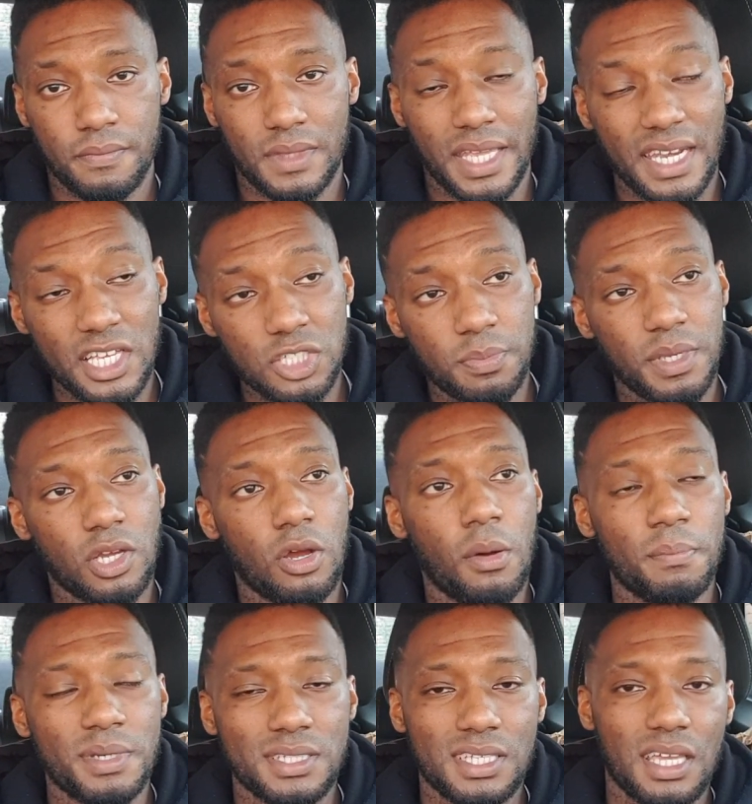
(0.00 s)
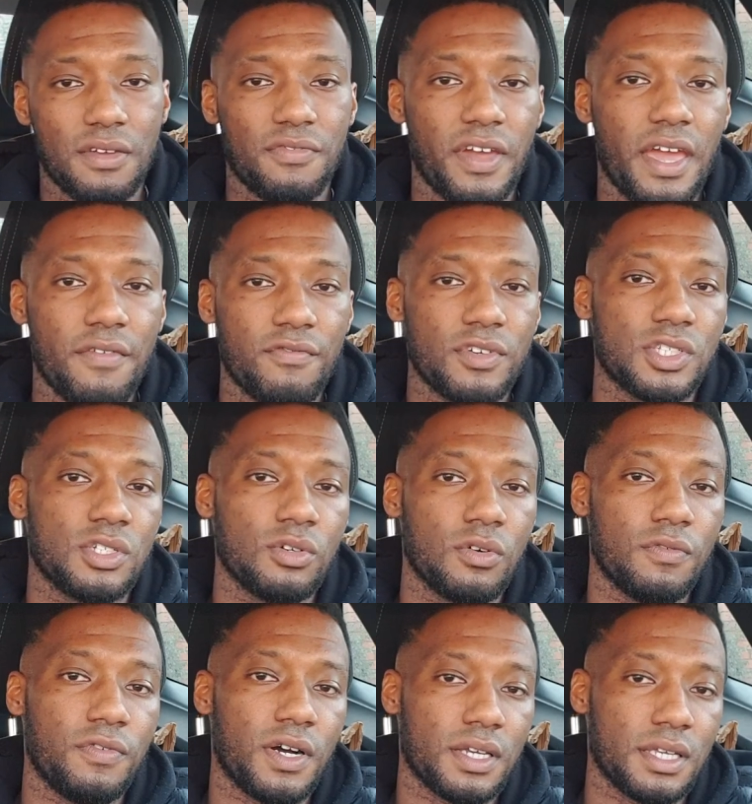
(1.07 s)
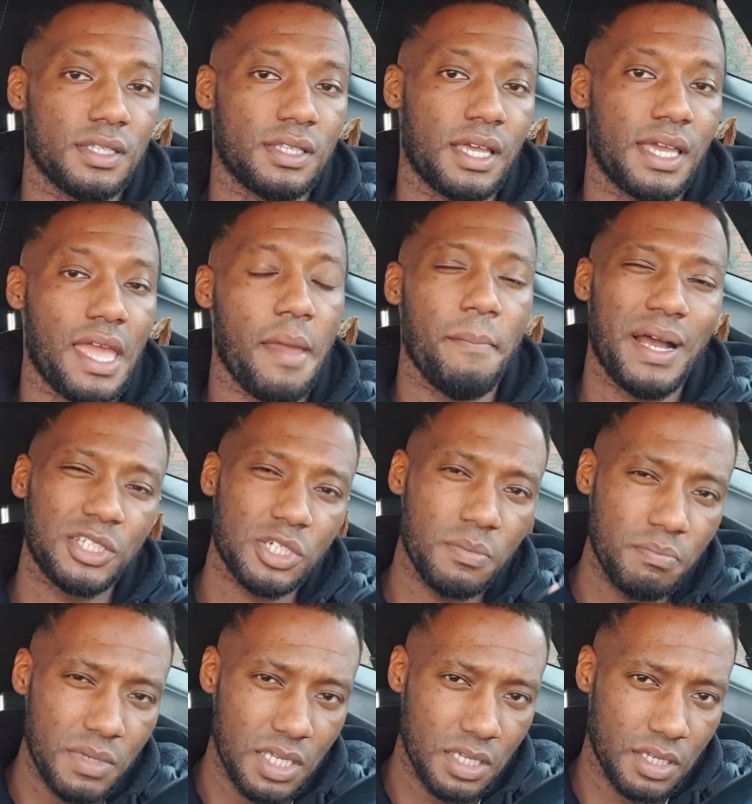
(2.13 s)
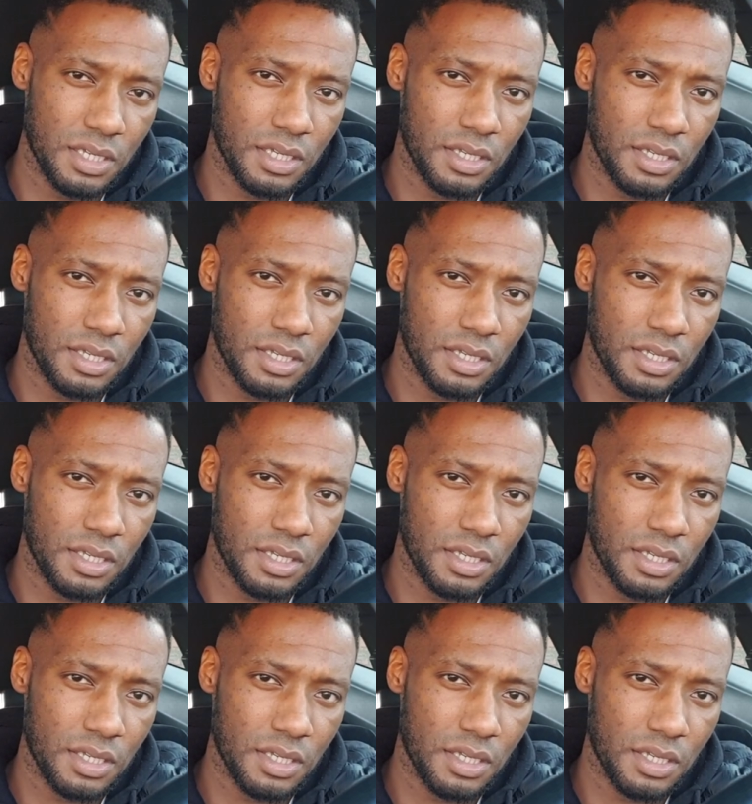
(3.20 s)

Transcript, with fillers: then they should be compensated for every single fucking day. Imagine me.